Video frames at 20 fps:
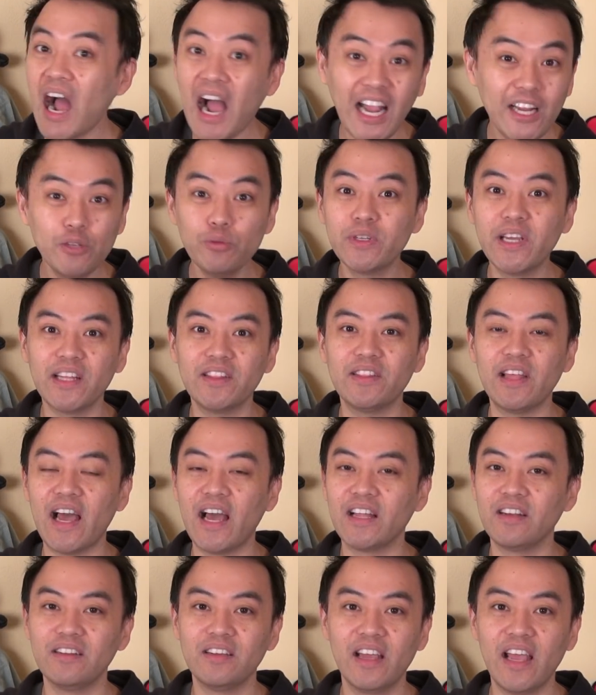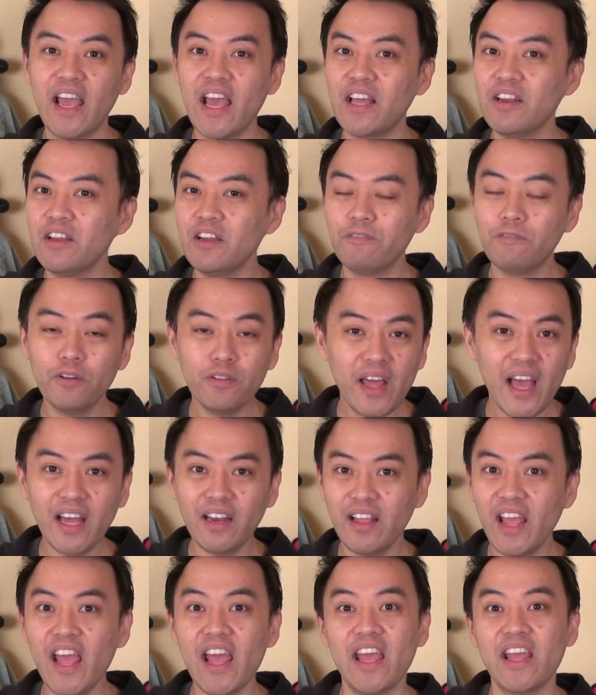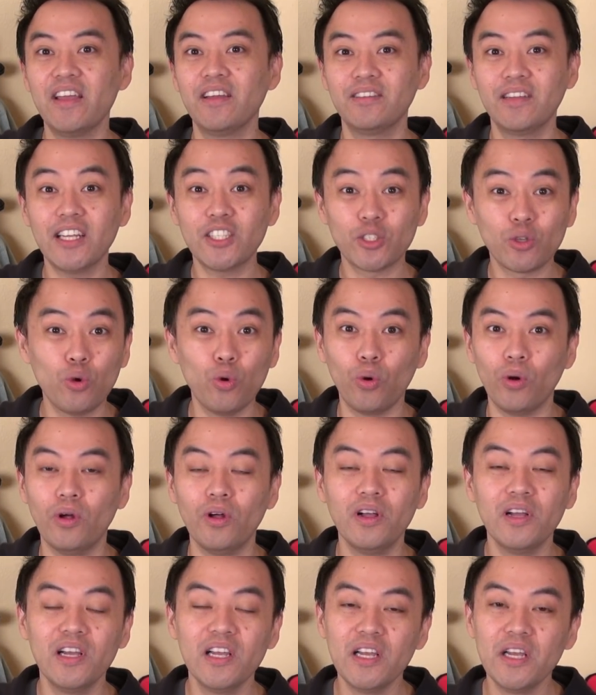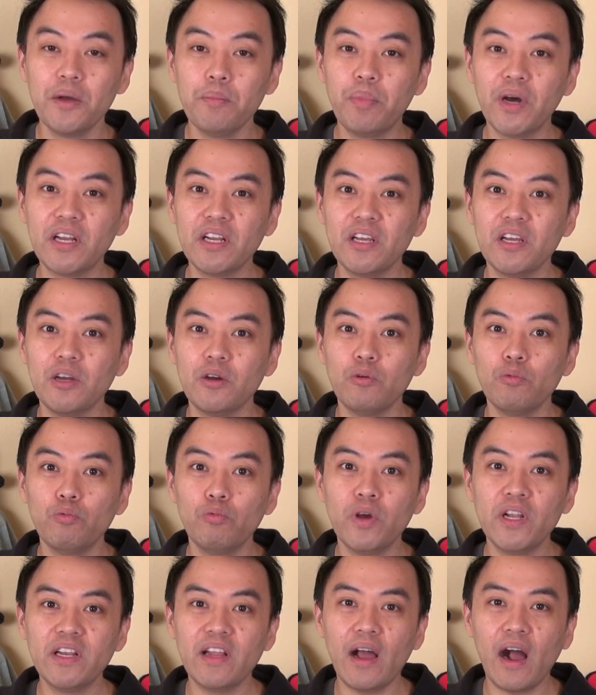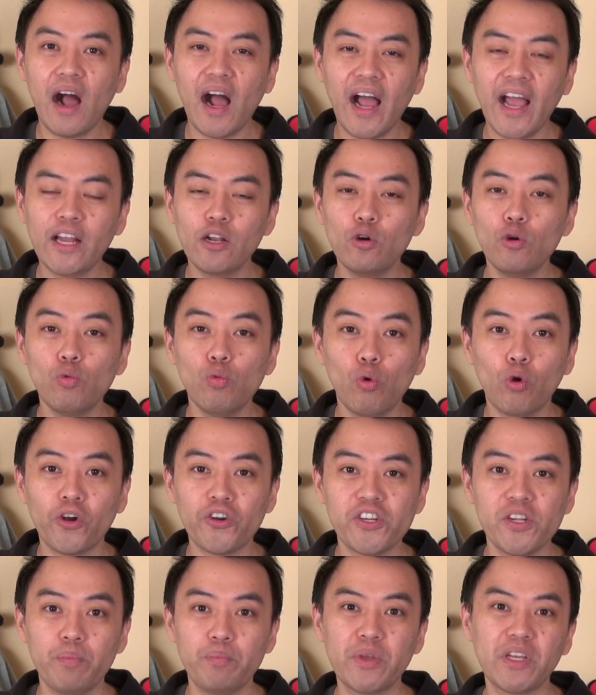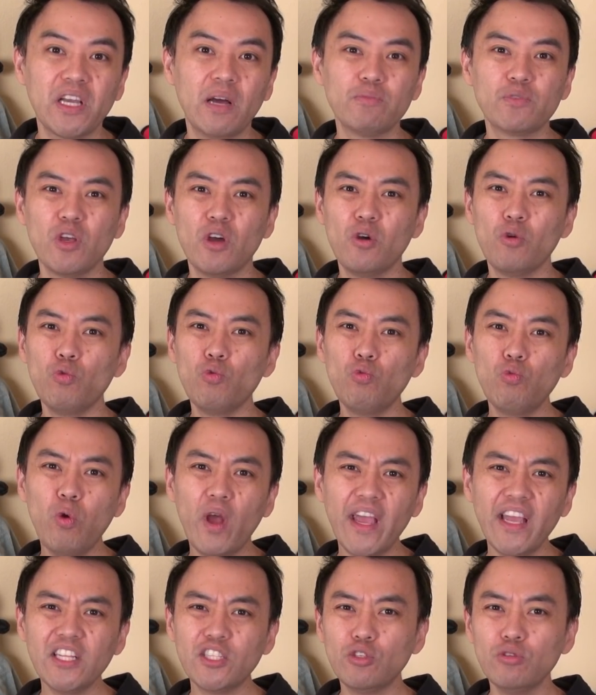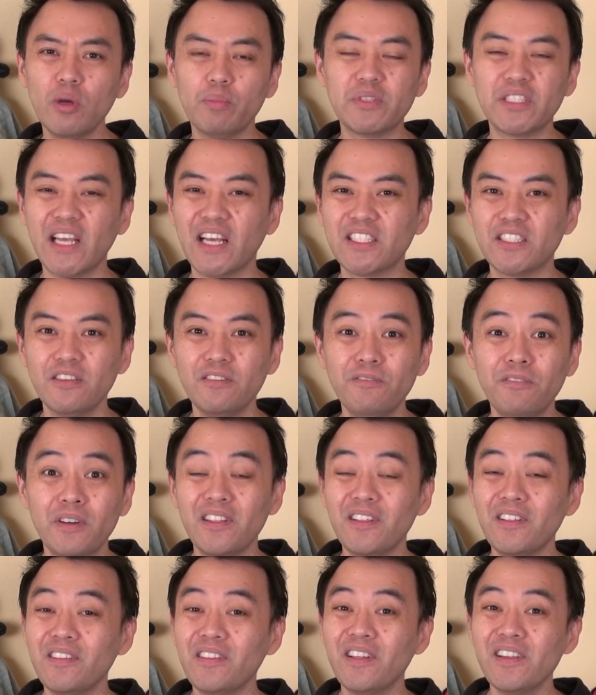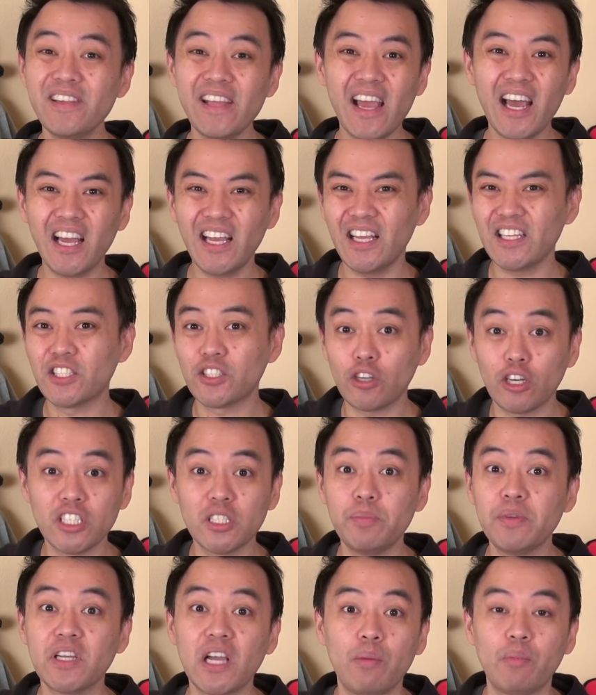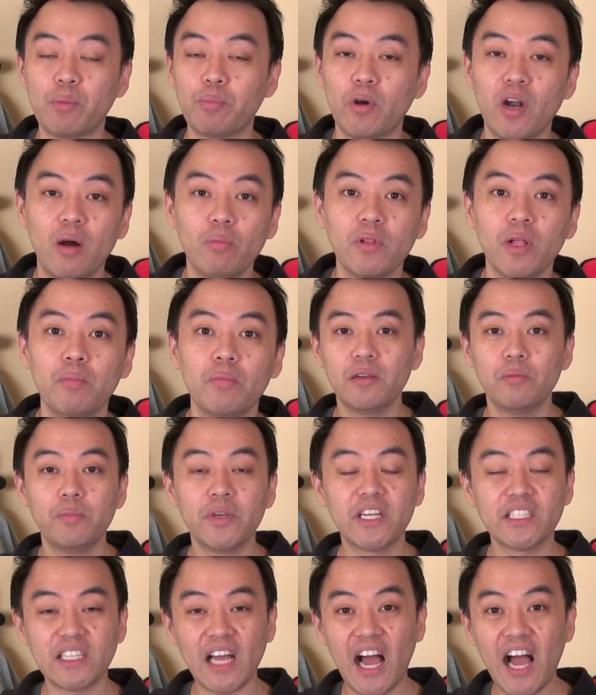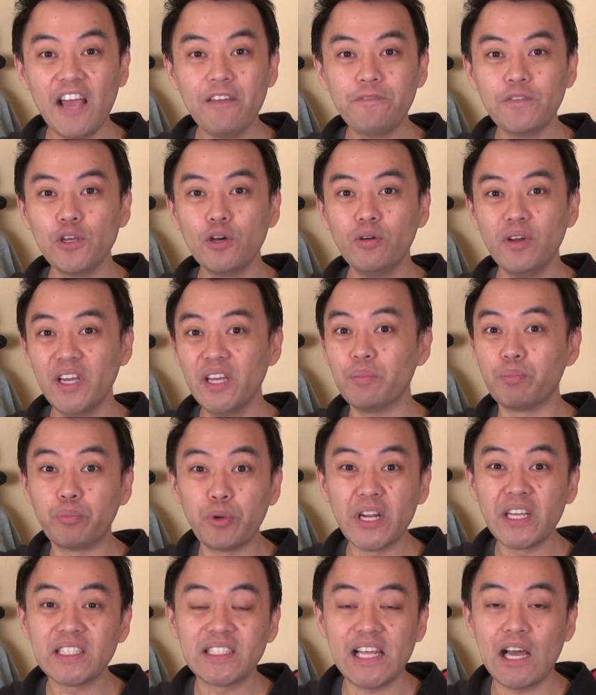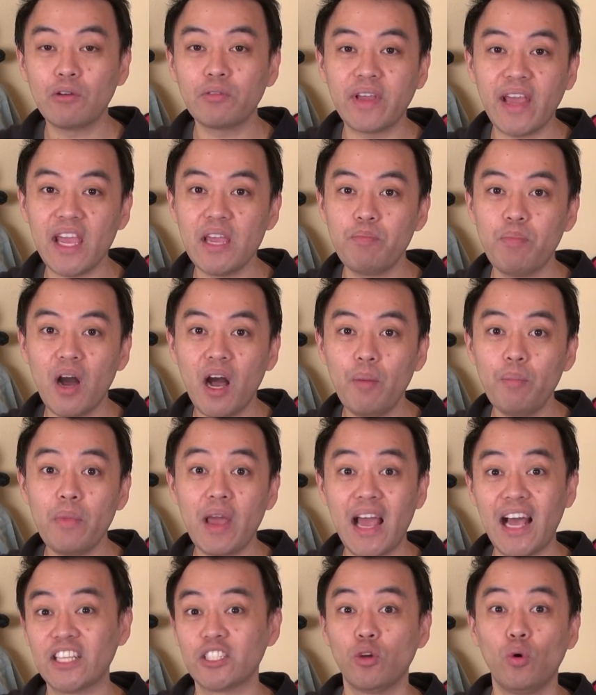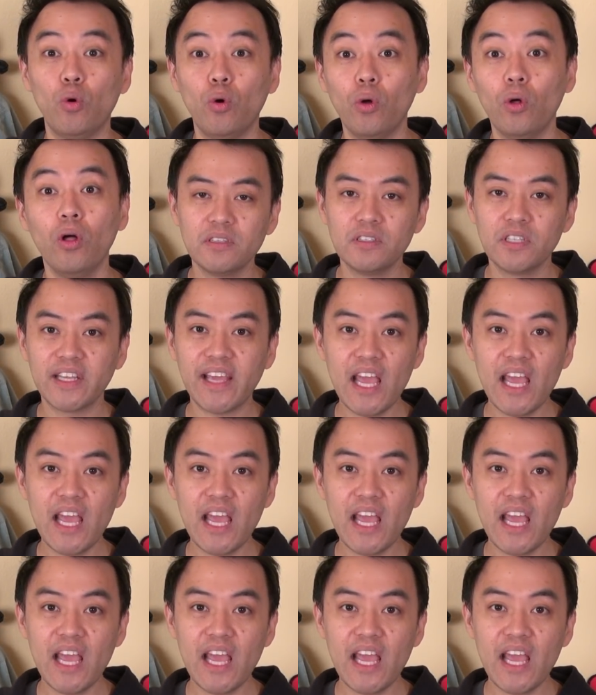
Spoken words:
I do get that. And for that, hey, that's cool. But when idol worship becomes way too obsessive, then yeah, it starts to become a problem. Because I feel it brings down K-pop as a whole. The